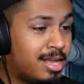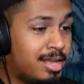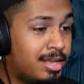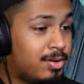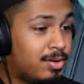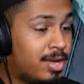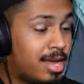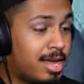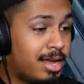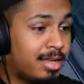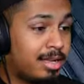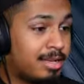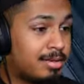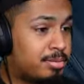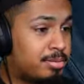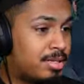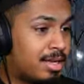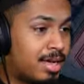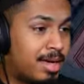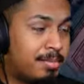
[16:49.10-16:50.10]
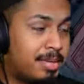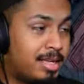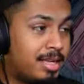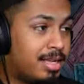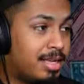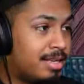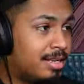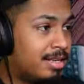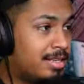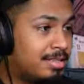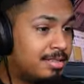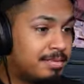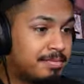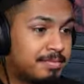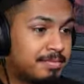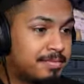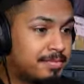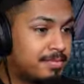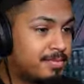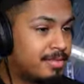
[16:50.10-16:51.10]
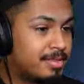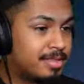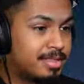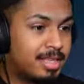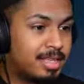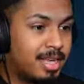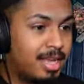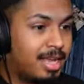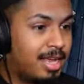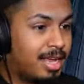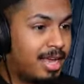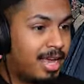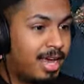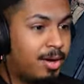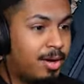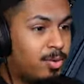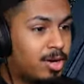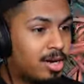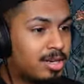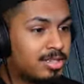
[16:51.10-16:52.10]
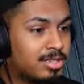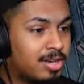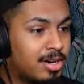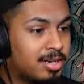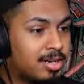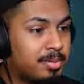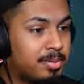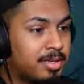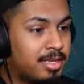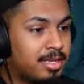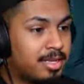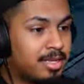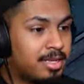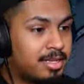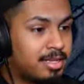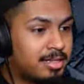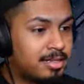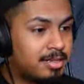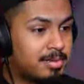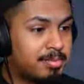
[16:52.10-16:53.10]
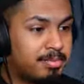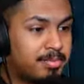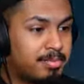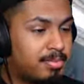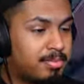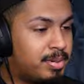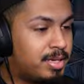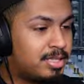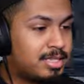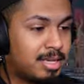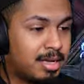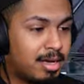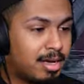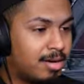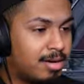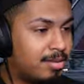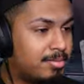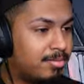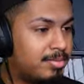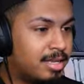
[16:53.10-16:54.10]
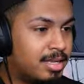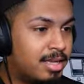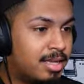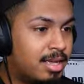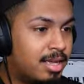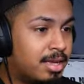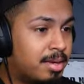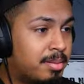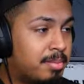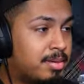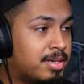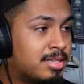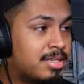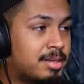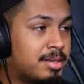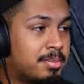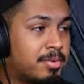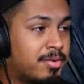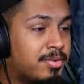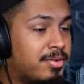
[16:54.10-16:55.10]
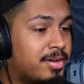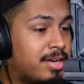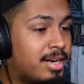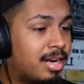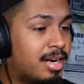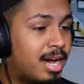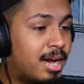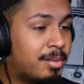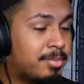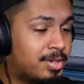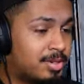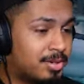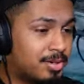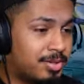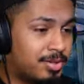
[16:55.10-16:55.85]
You can't. I mean, Hellwalker's hard to beat. Puts up. Oh, puts up a phenomenal